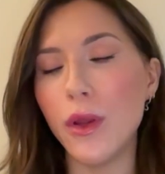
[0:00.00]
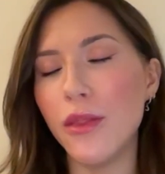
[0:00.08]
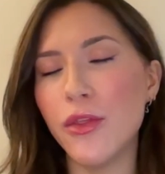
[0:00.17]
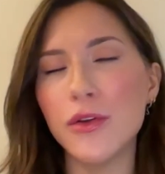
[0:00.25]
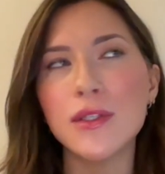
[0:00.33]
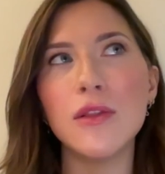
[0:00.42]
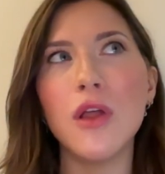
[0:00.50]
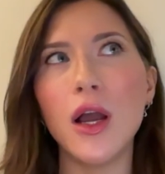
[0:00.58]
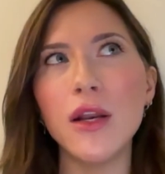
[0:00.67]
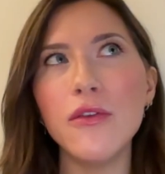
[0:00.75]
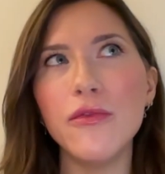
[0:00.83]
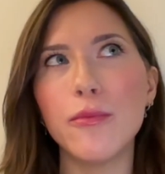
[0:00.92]
there's a
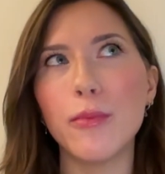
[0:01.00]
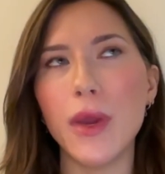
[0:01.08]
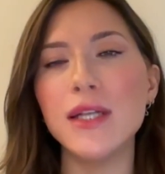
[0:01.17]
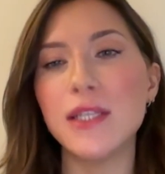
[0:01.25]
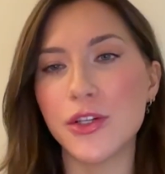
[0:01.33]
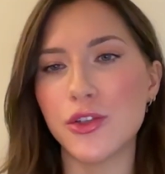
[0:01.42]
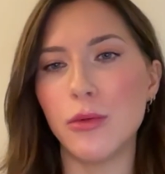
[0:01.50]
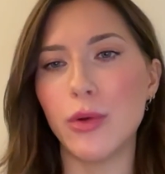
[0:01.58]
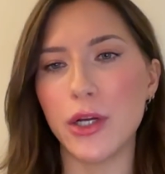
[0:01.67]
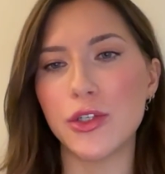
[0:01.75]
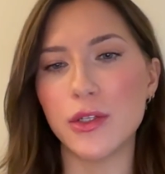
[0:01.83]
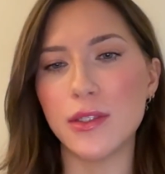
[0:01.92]
lot of additional
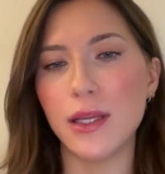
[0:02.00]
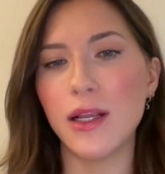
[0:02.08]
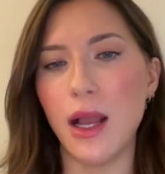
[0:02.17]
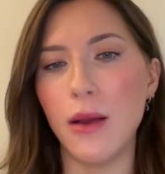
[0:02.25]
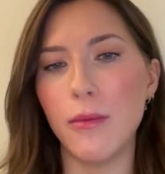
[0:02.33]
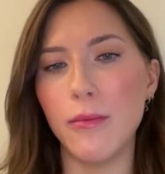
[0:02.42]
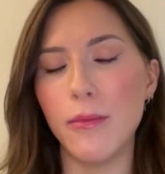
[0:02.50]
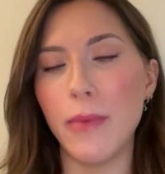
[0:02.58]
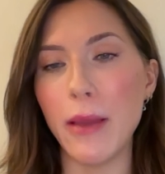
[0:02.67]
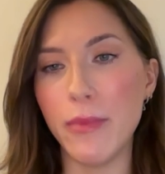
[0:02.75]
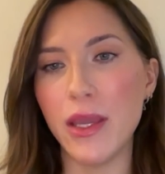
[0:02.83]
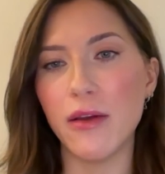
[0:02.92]
pressures that come
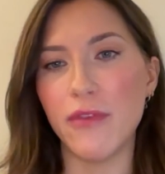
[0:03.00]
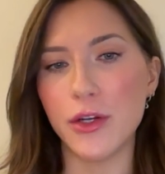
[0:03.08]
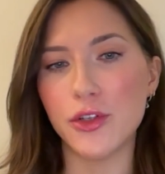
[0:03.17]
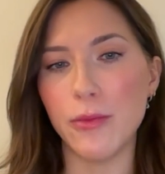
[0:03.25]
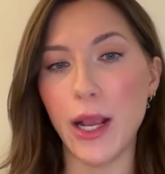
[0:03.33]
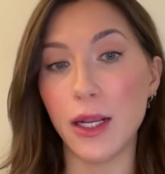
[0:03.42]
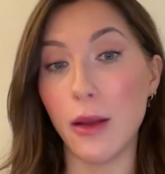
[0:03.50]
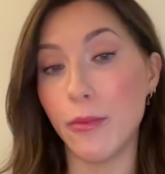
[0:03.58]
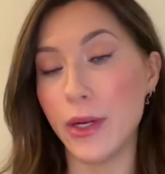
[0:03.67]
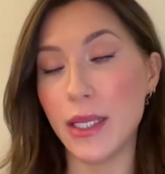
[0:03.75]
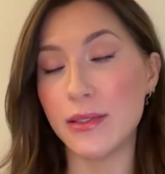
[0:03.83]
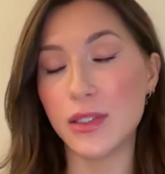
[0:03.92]
by being a venture backed
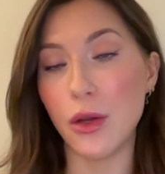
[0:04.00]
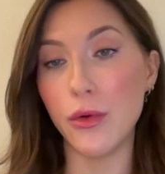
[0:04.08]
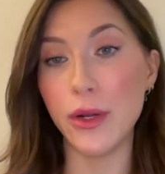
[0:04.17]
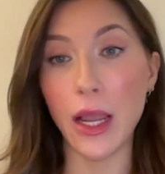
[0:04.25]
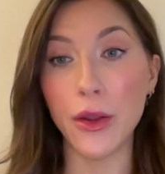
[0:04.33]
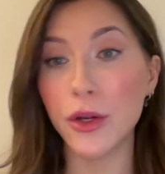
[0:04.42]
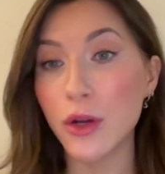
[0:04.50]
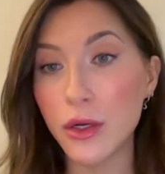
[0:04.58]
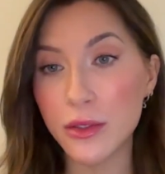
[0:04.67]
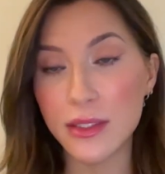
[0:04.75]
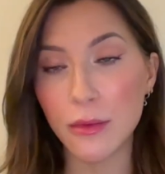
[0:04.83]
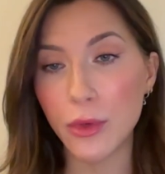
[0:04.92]
company. So now you're
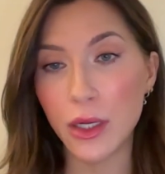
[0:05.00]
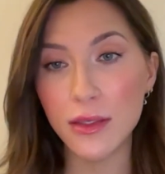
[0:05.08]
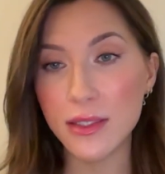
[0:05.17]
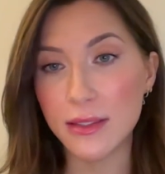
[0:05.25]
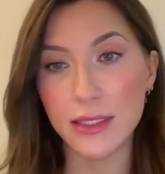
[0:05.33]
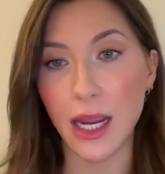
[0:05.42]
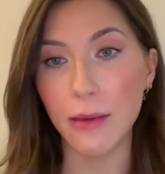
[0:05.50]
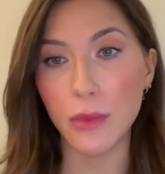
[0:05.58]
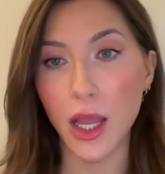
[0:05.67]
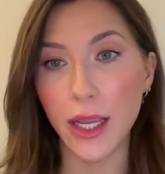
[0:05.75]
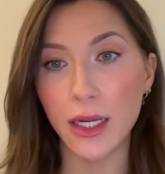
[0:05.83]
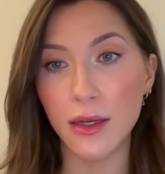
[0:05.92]
under someone else's
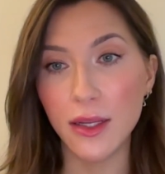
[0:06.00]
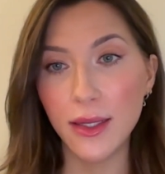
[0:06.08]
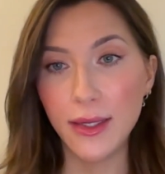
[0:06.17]
timeline.